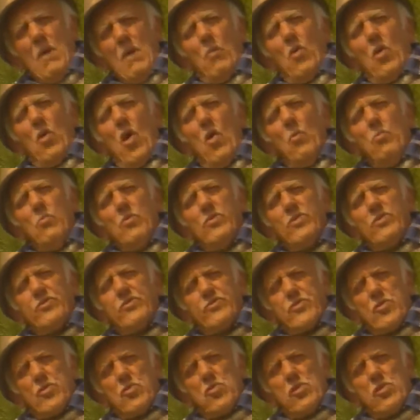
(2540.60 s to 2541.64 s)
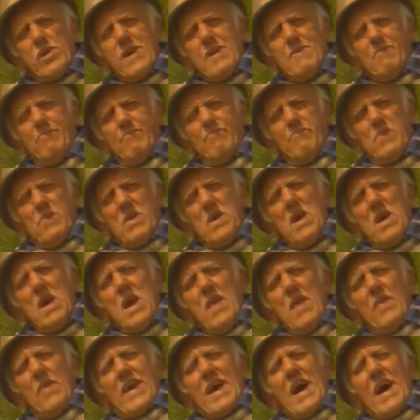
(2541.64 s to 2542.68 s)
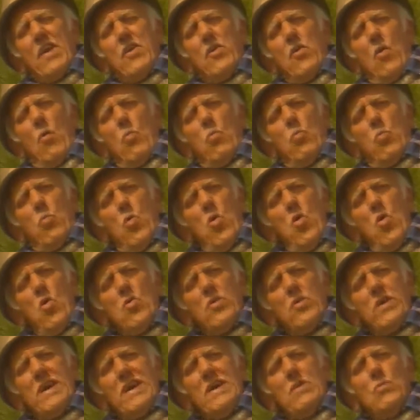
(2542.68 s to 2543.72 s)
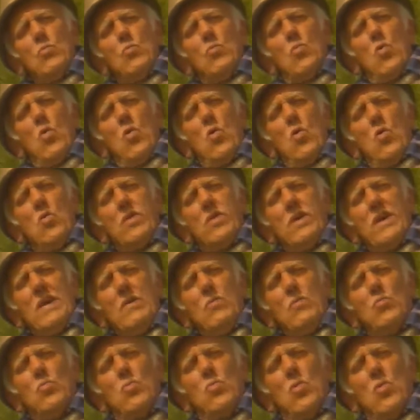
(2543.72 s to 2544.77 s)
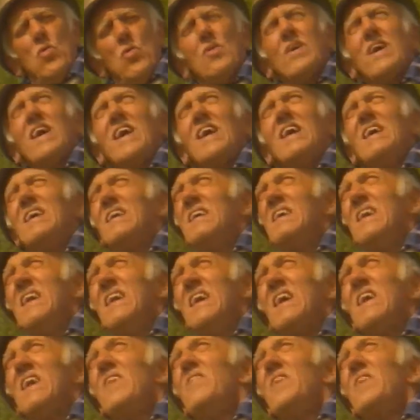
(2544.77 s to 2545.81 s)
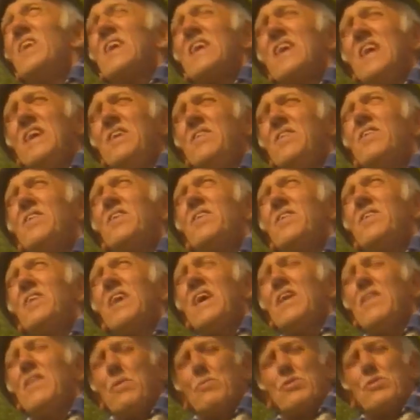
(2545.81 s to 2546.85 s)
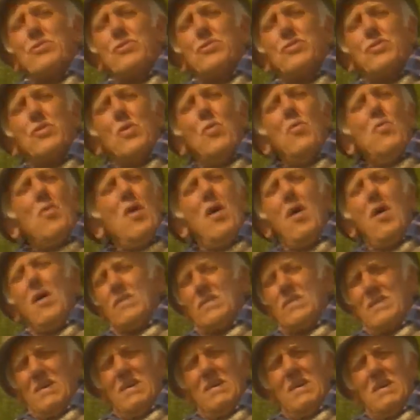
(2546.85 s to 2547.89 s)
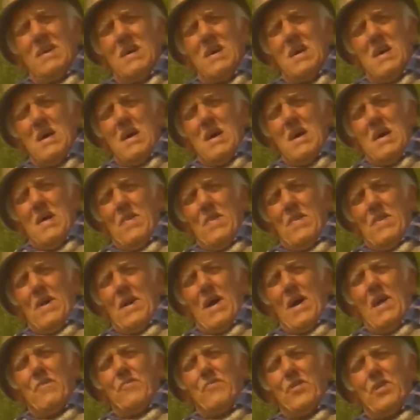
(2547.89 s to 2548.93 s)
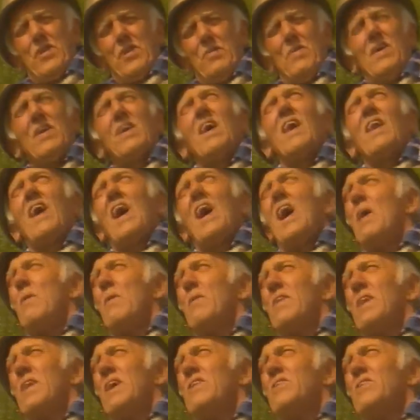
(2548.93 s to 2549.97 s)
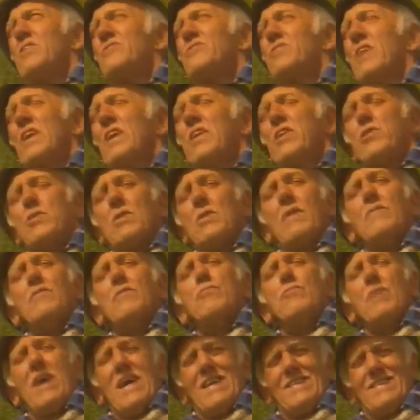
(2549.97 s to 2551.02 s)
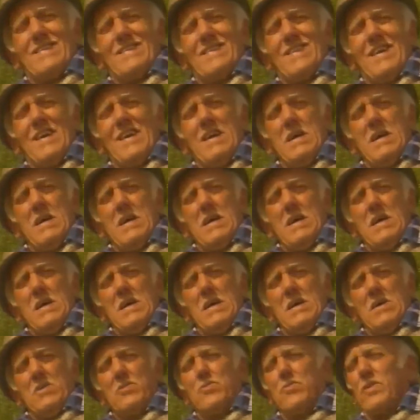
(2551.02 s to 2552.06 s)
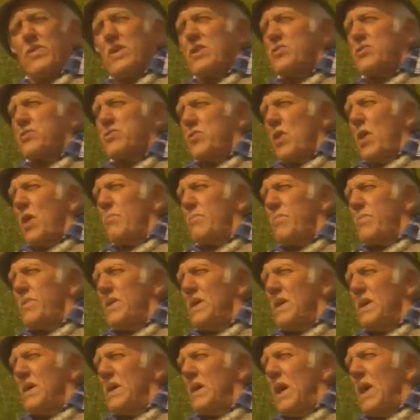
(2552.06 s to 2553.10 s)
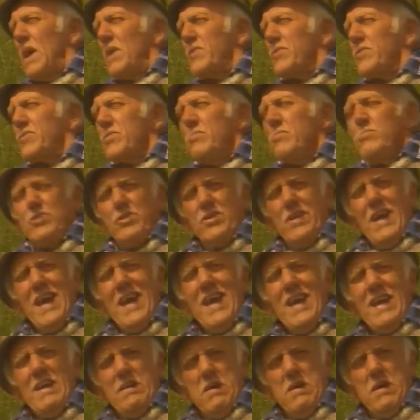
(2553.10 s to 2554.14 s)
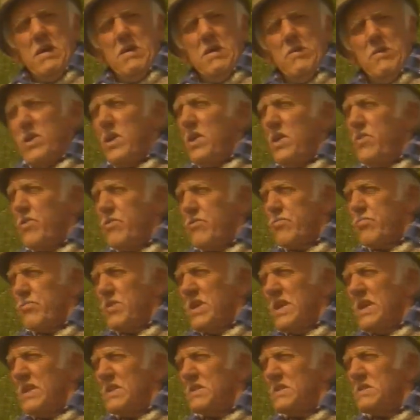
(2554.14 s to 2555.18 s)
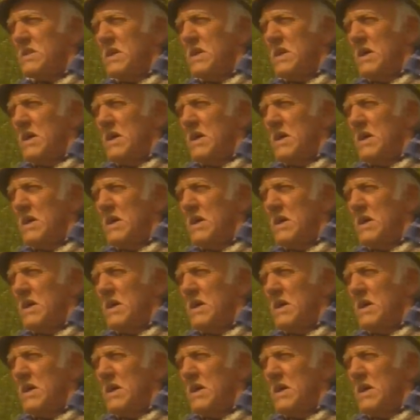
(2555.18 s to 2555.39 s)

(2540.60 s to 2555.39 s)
Well, on with the story. They carried on walking, walking, walking. In the heat of the day, they were so hot that after about an hour, they decided to have a rest. So they stopped under some shade near the trees.